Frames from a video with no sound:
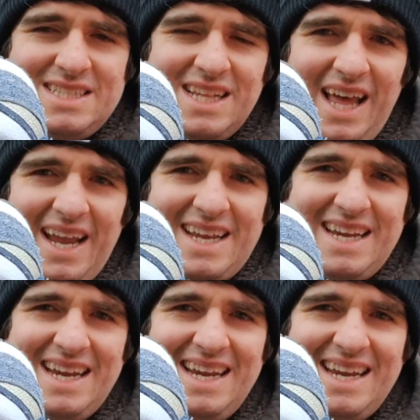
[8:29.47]
to
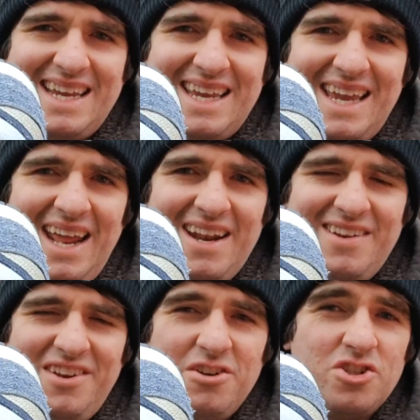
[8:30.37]
like get
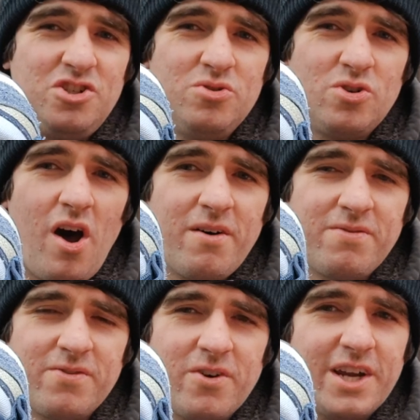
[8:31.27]
your shoes
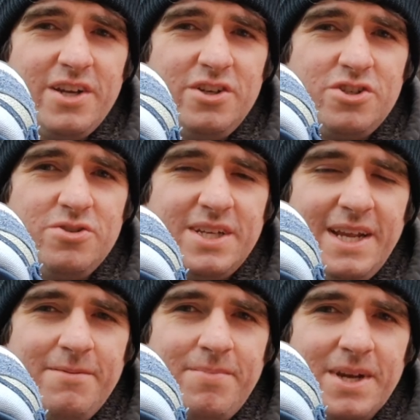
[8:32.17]
off or get your shoes
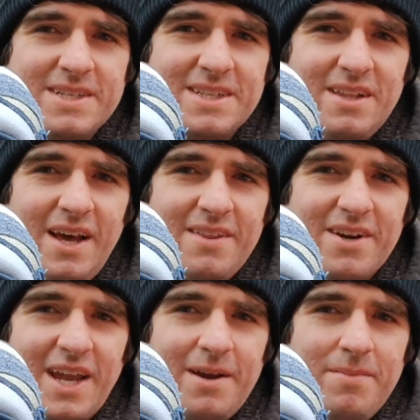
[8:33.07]
in because the
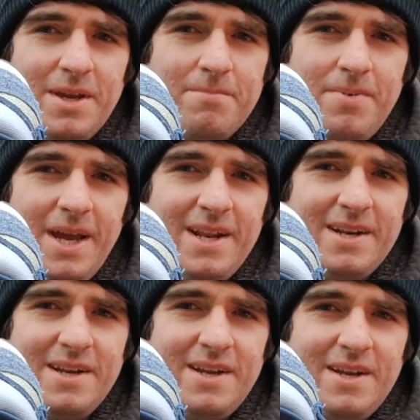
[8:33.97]
leather can be a bit,
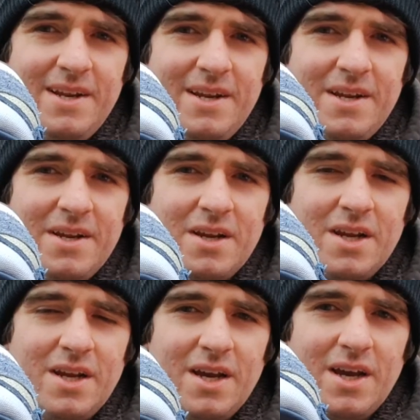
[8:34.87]

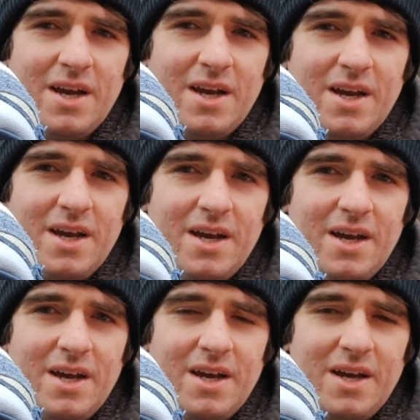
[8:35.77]
I
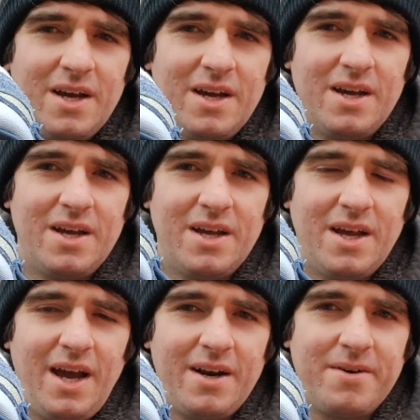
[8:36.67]

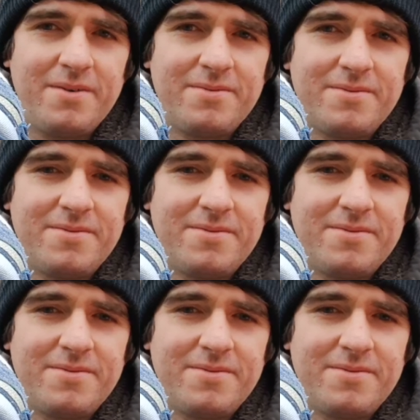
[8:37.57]
don't know.